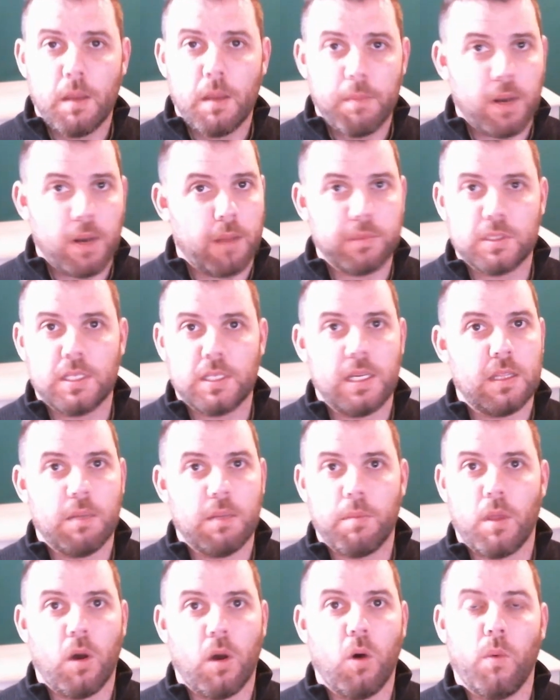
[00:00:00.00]
But I'm seeing
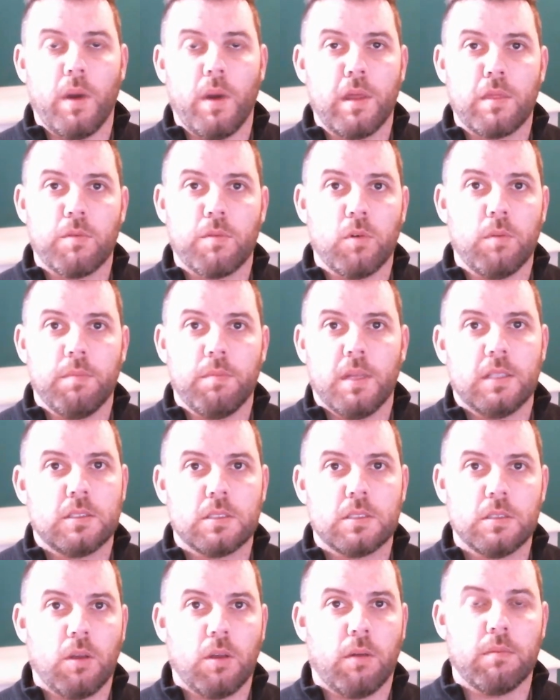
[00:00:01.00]
them the whole way through.
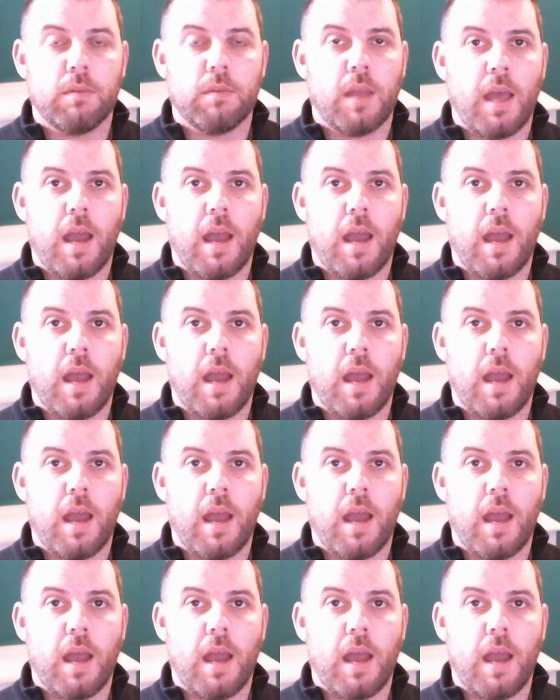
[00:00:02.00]
It's not